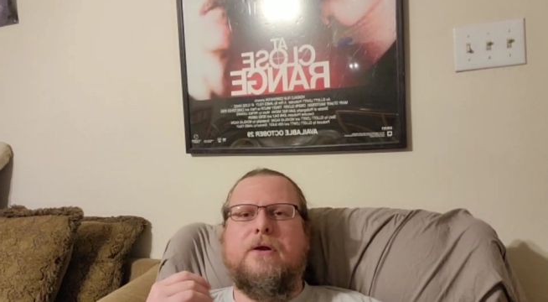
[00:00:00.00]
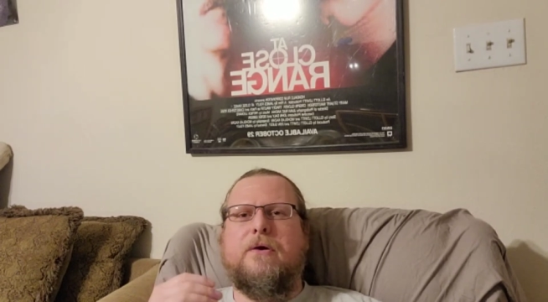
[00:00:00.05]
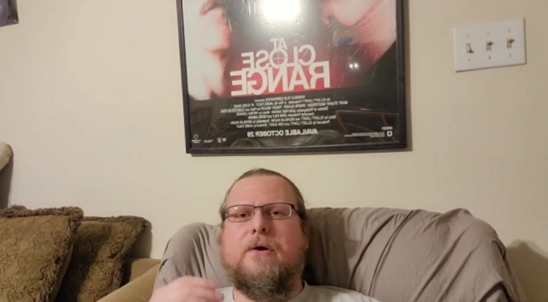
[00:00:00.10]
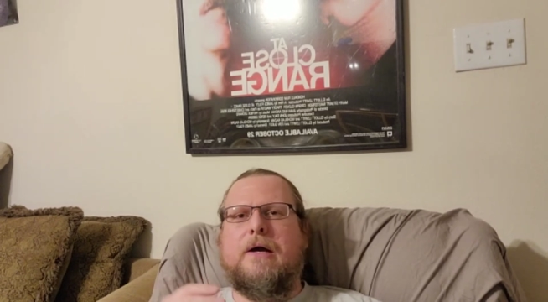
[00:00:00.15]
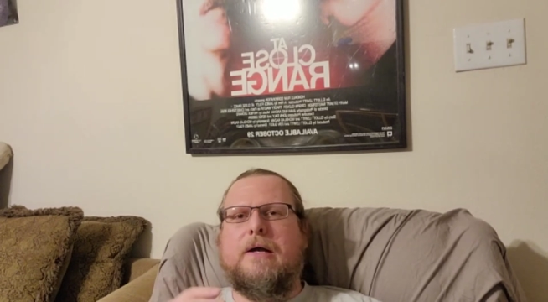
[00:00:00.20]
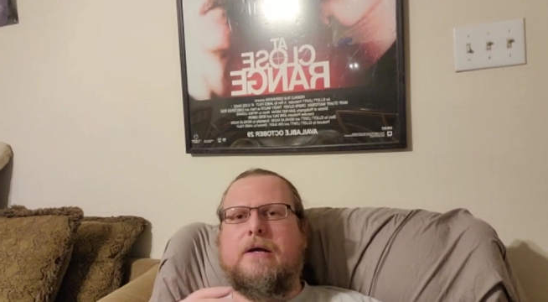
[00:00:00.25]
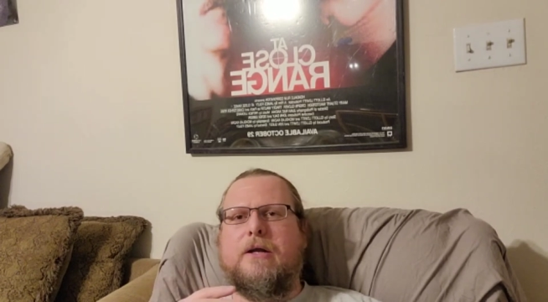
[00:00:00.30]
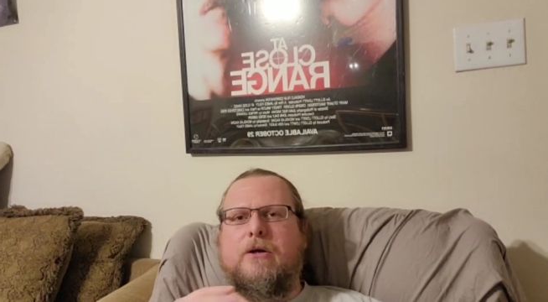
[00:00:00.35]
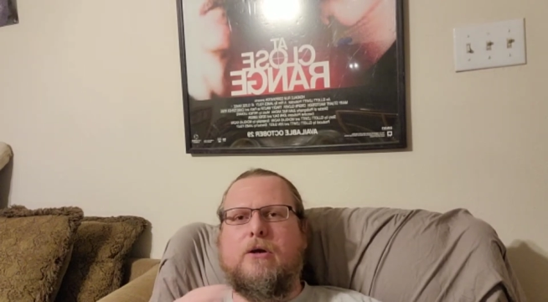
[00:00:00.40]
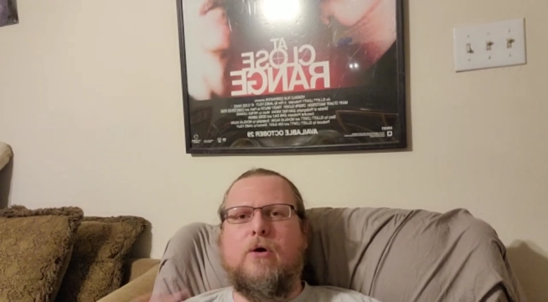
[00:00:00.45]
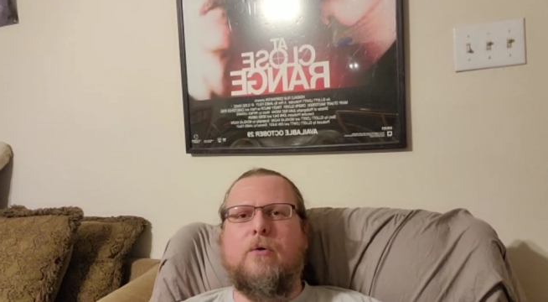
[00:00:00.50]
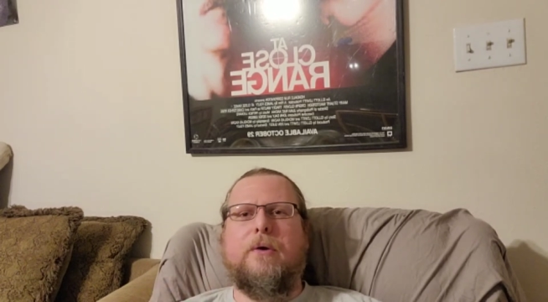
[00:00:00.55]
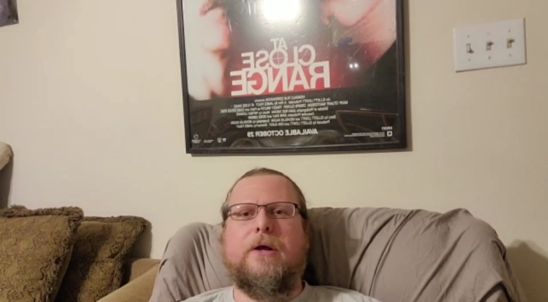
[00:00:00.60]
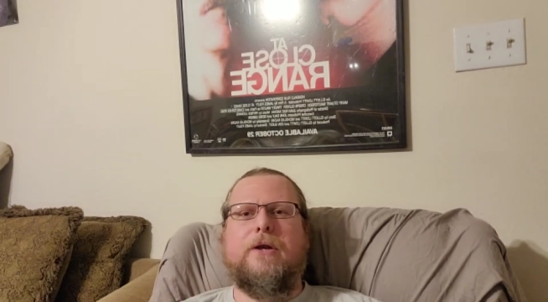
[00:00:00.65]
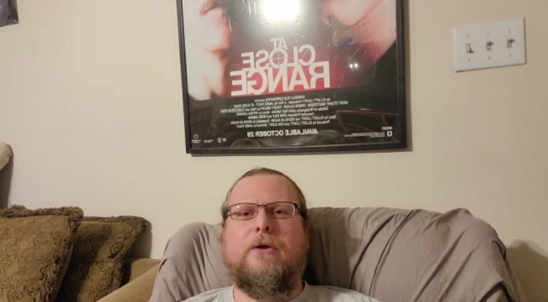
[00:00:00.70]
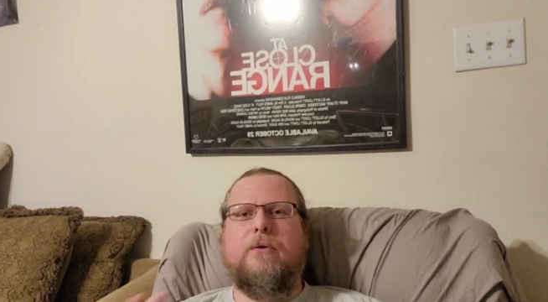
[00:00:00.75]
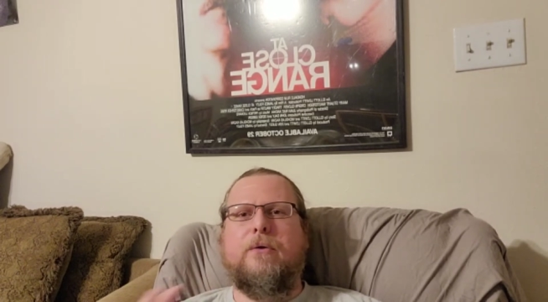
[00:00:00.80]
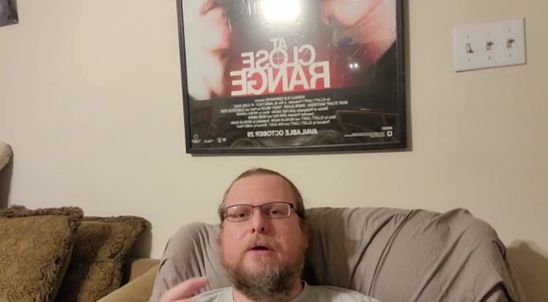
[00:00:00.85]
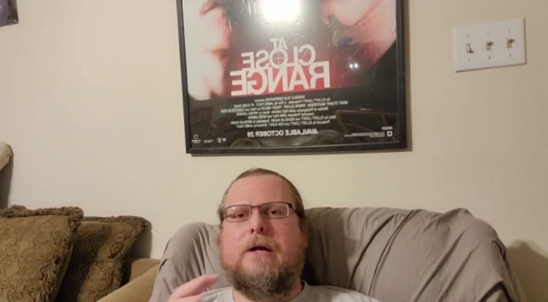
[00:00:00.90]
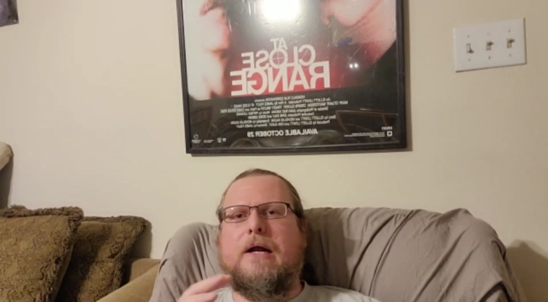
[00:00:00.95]
could go
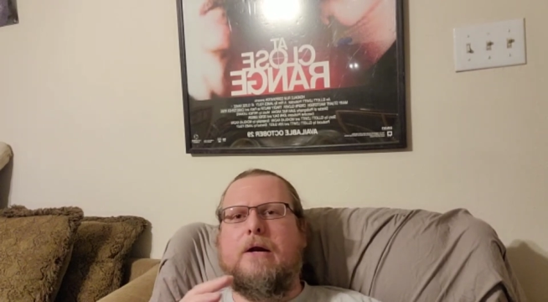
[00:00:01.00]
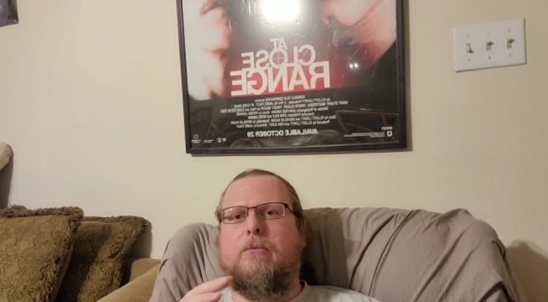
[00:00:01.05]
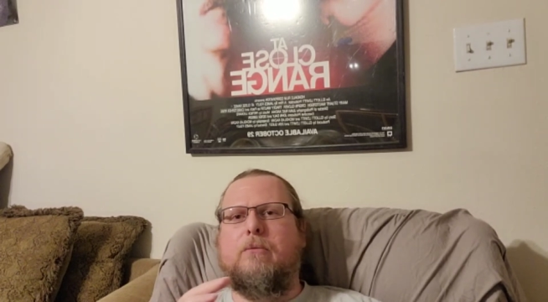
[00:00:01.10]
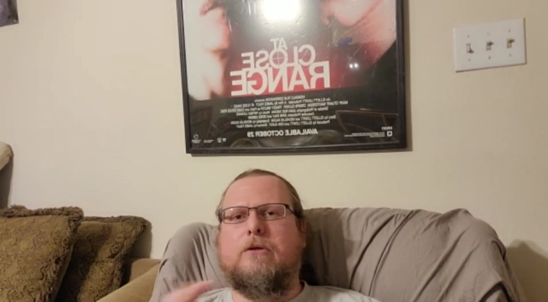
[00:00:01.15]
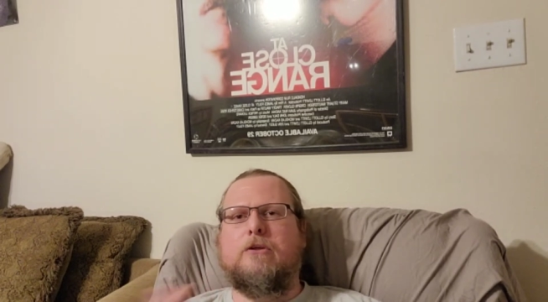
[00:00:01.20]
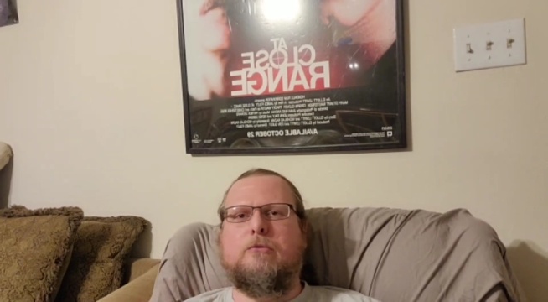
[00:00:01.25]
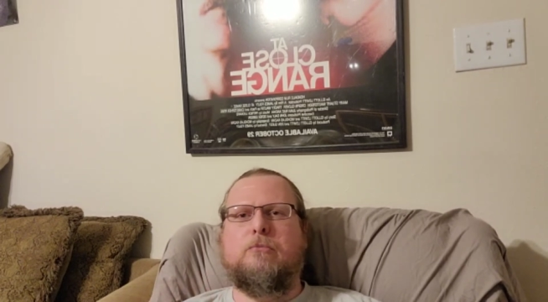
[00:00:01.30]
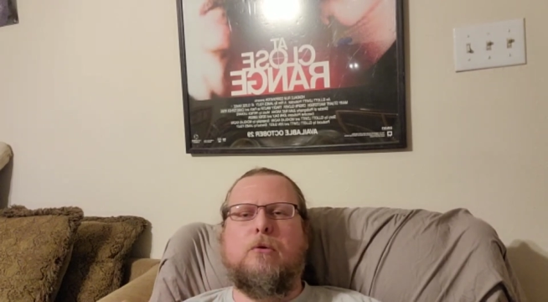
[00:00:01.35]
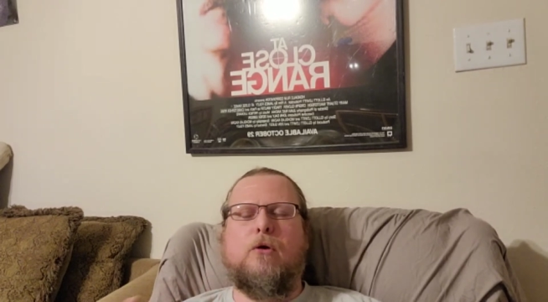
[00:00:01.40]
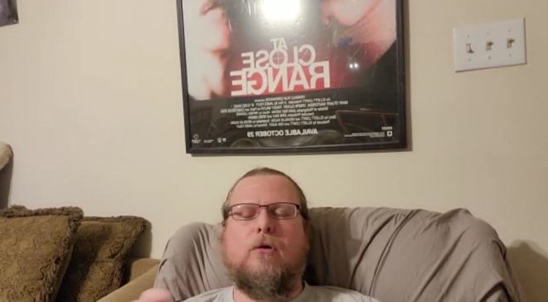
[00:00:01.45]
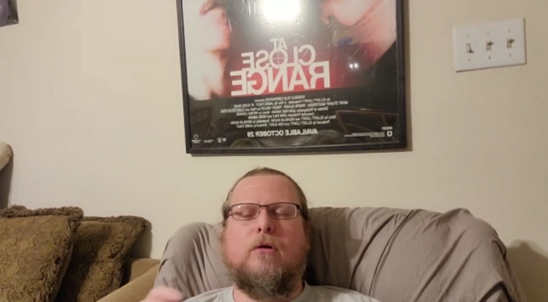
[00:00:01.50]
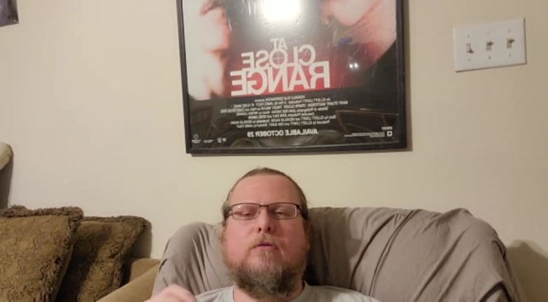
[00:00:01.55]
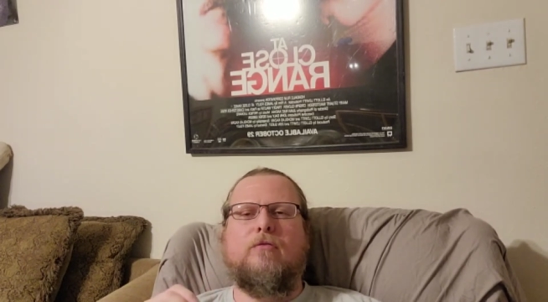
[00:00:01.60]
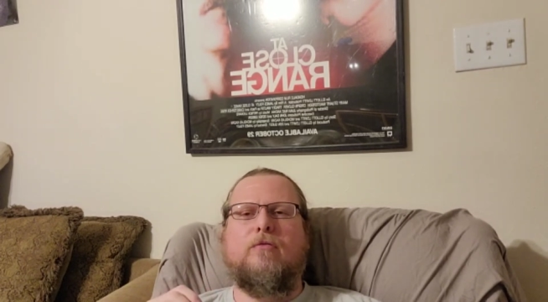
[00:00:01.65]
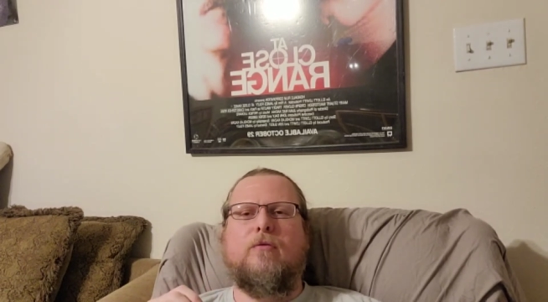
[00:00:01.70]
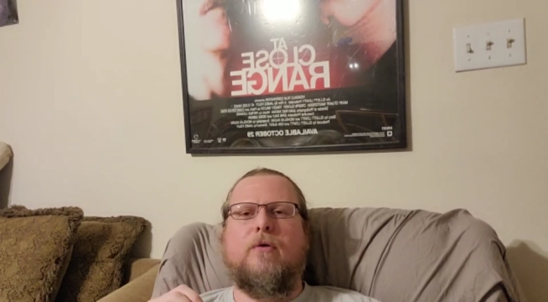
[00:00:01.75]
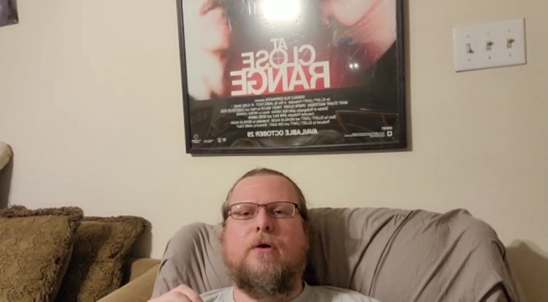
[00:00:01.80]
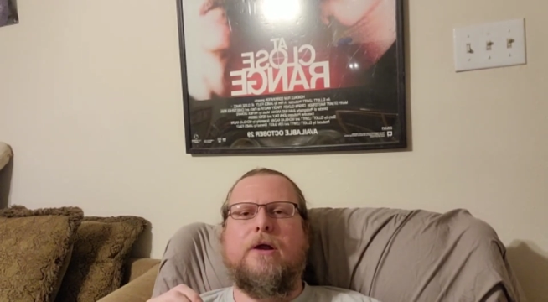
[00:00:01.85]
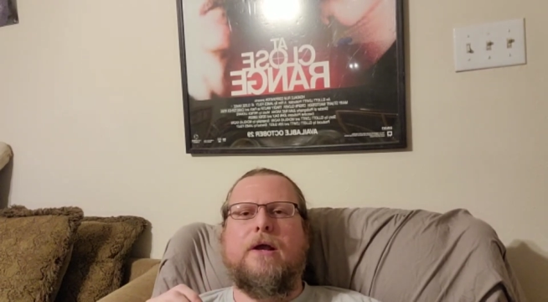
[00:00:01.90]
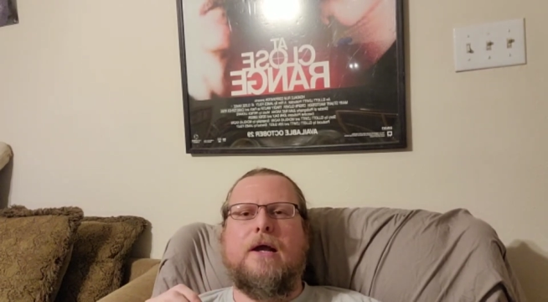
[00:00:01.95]
into it. I don't want to spoil it
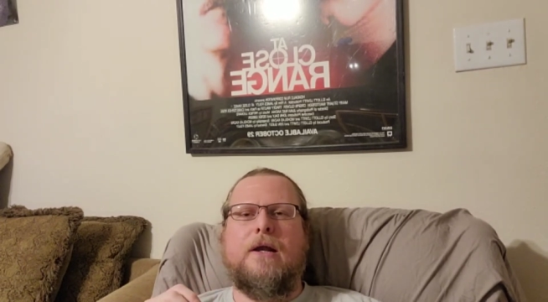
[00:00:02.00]
for you.